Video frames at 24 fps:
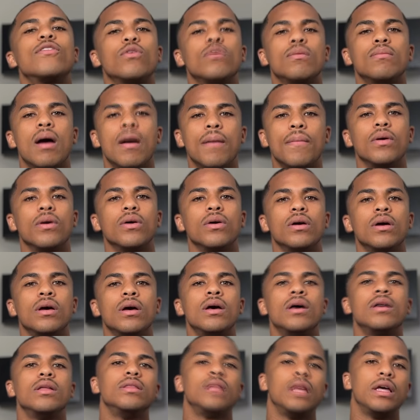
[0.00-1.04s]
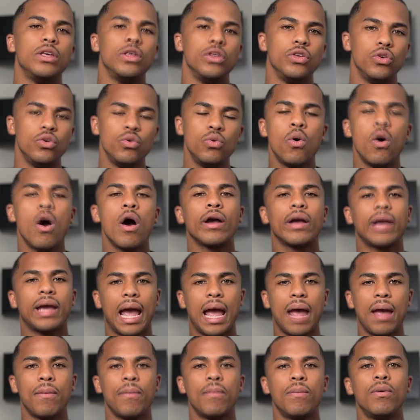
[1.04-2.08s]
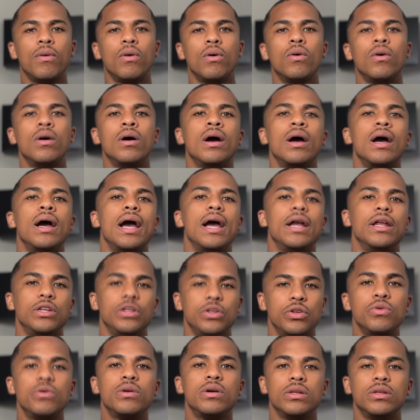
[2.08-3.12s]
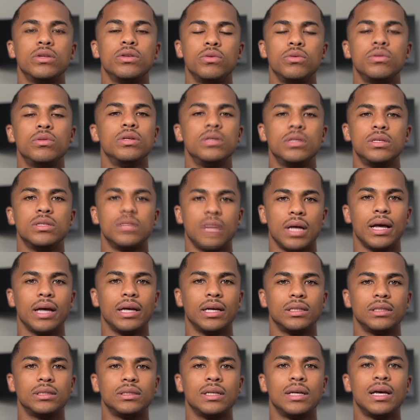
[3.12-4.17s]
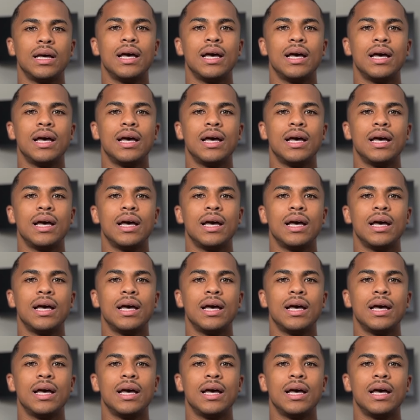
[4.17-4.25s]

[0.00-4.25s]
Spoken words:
to remember that you are capable and you can do these things.